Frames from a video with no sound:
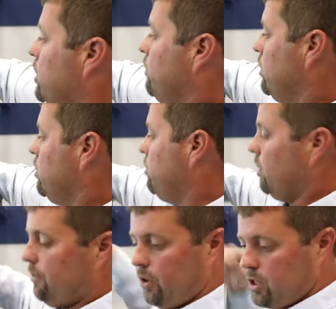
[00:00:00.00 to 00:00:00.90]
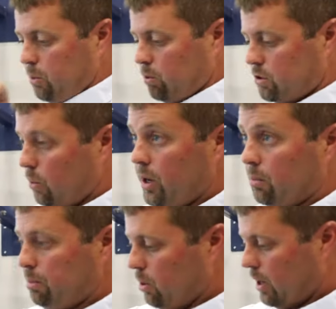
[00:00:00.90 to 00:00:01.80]
give a little bit of free spool so we
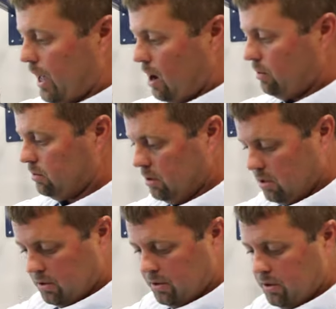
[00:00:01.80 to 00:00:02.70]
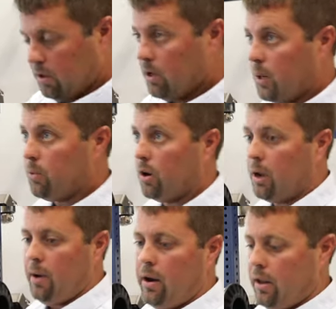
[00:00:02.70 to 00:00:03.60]
can pull it out. So we'll
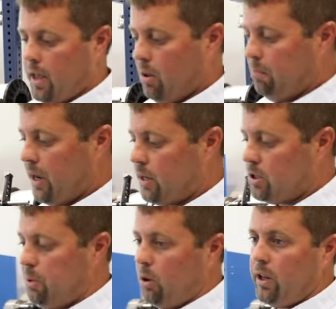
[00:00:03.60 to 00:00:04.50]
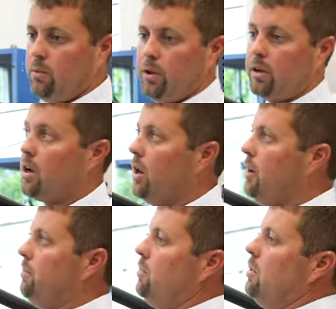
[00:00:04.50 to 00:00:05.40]
come out and the biggest pulley with the
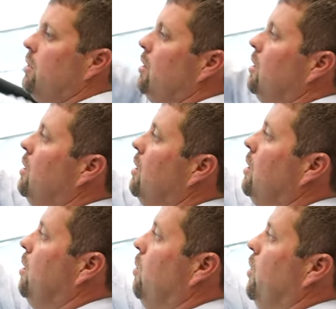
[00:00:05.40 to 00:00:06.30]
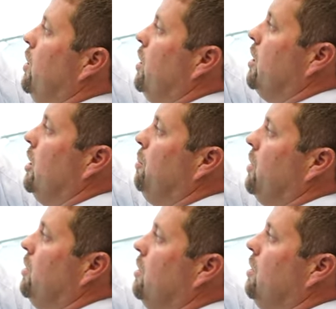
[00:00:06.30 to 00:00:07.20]
clip, we're gonna clip
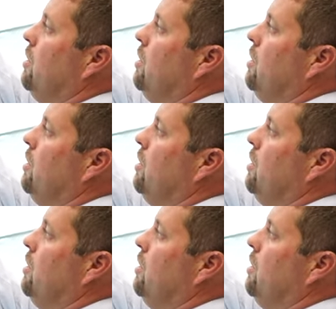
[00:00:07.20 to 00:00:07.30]
it.